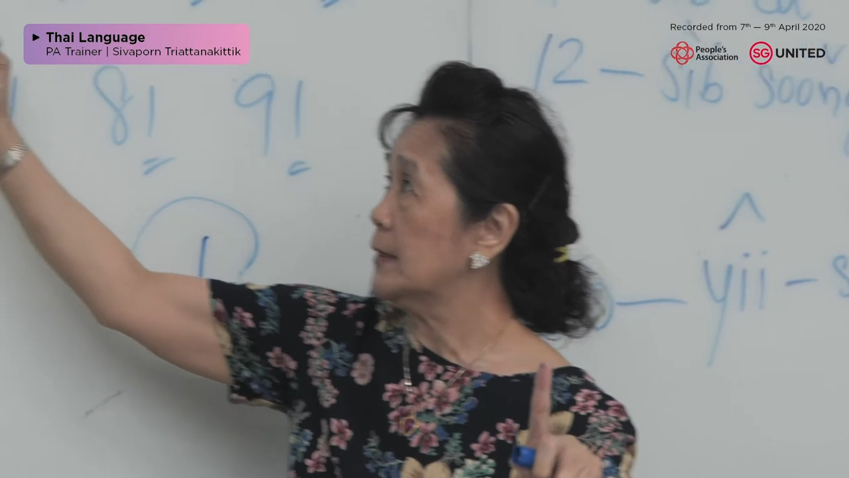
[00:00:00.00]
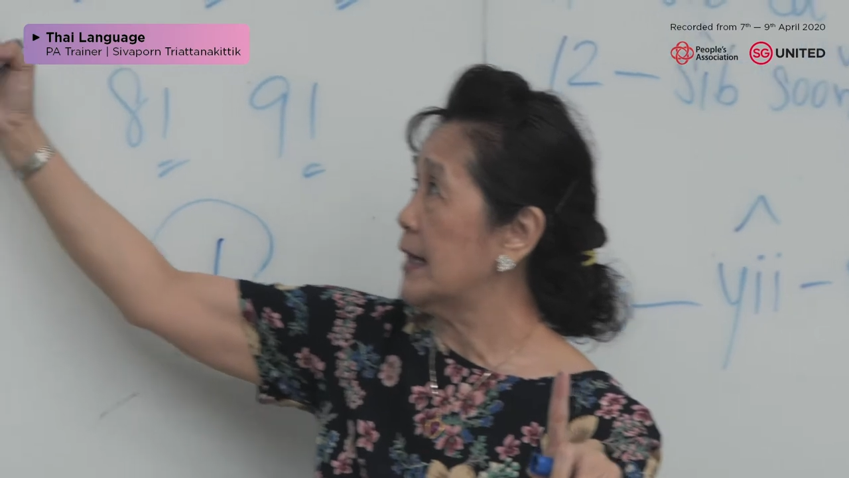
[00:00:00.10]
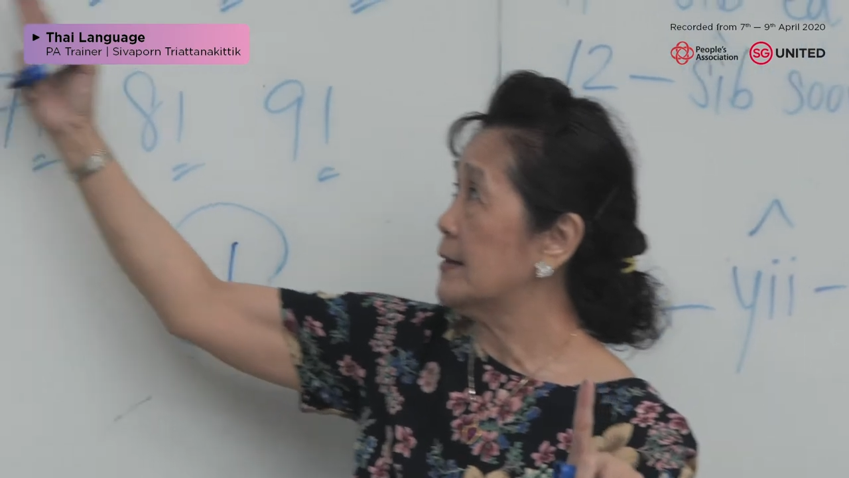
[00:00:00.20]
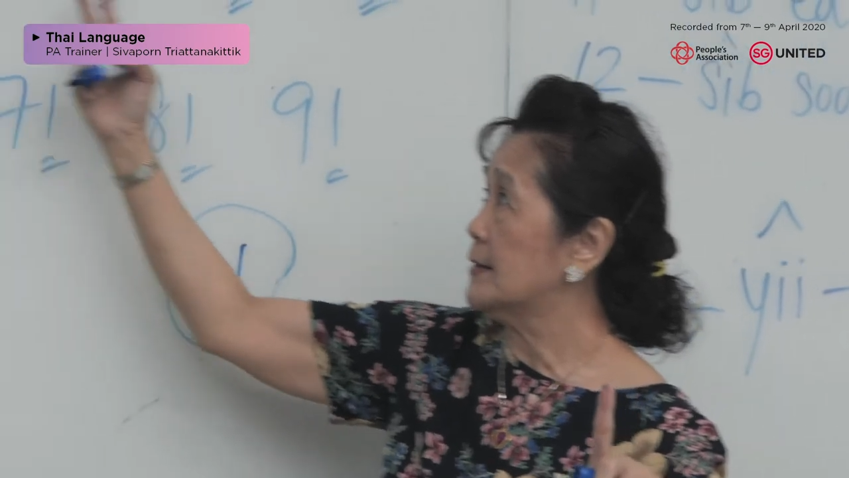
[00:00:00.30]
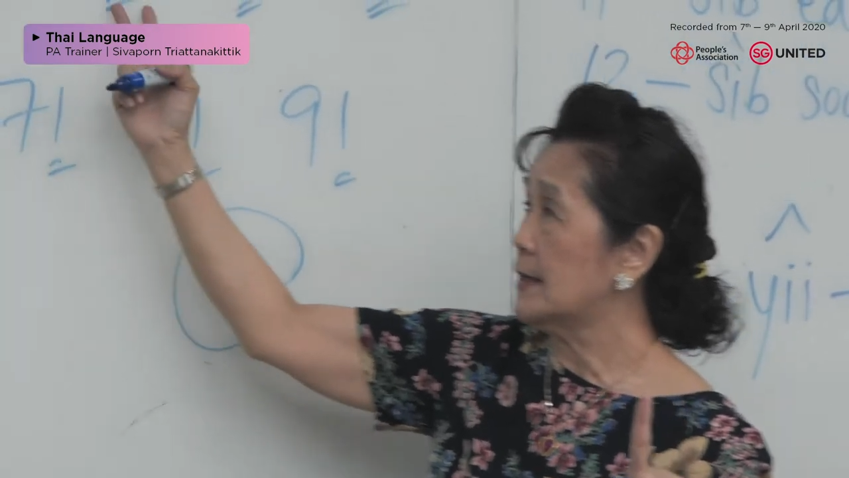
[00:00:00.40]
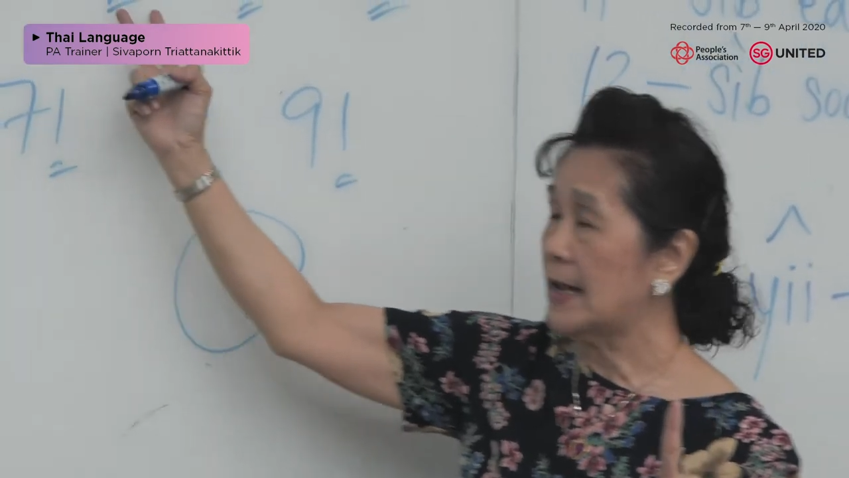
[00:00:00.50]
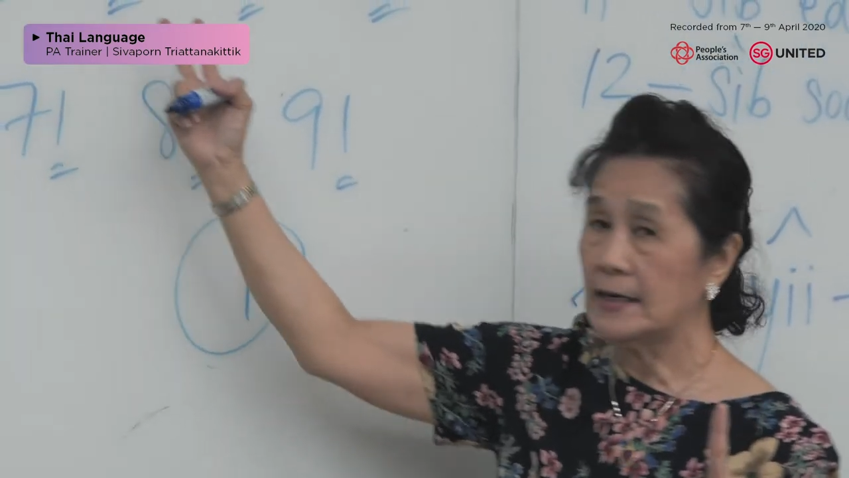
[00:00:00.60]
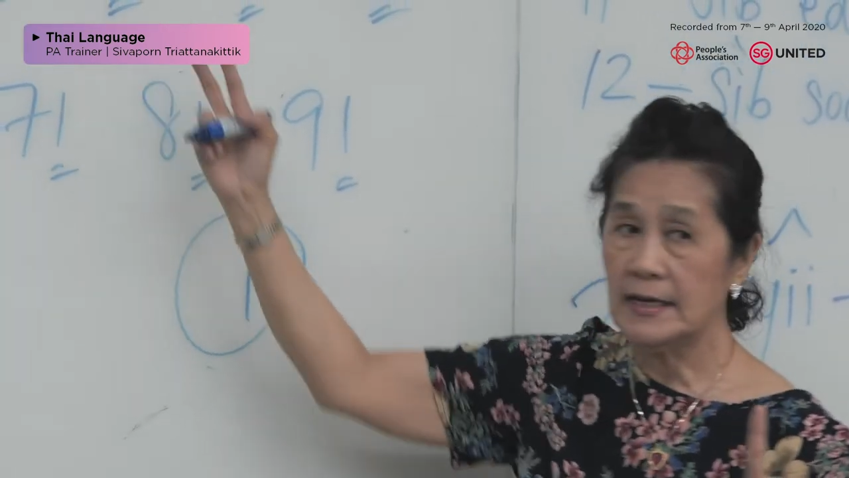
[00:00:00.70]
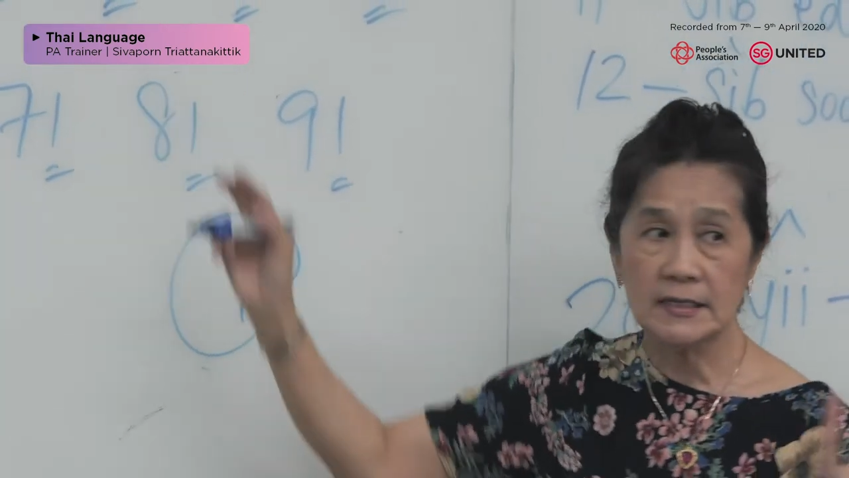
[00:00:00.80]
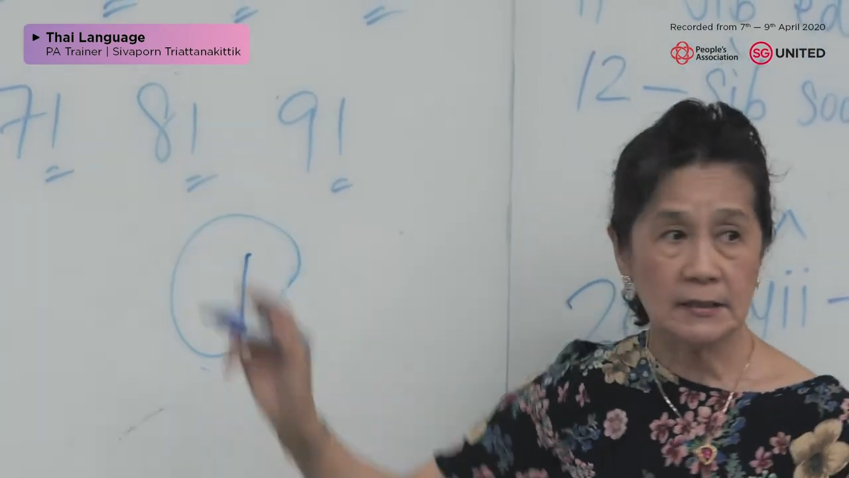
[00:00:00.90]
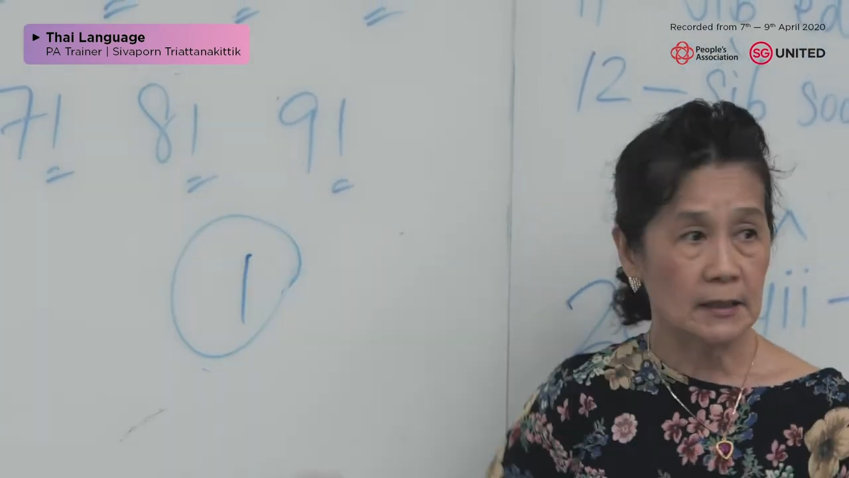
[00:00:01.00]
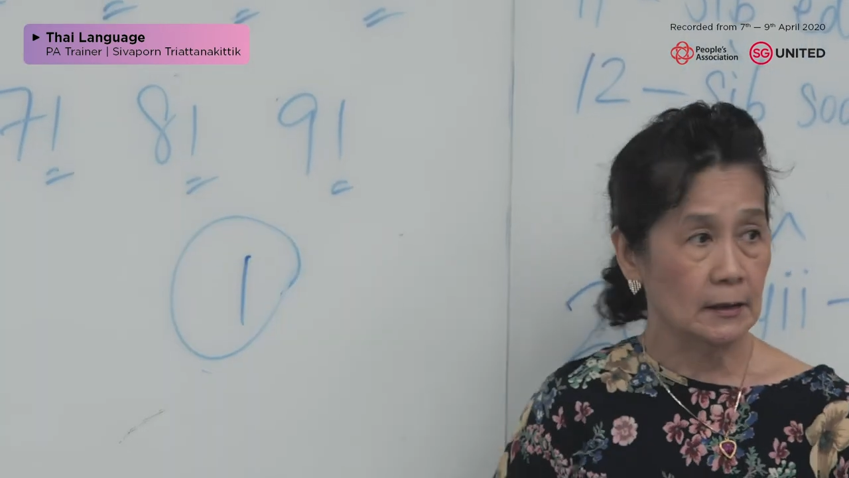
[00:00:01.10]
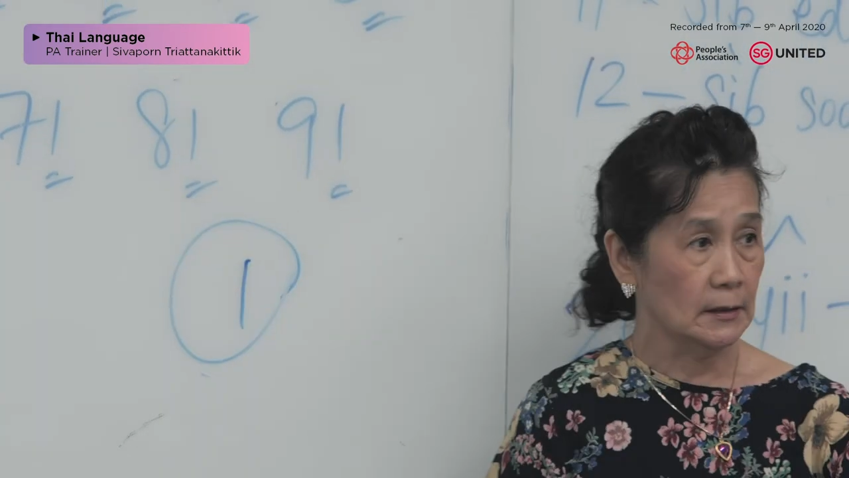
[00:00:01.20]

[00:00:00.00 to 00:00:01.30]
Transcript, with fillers: together like this, the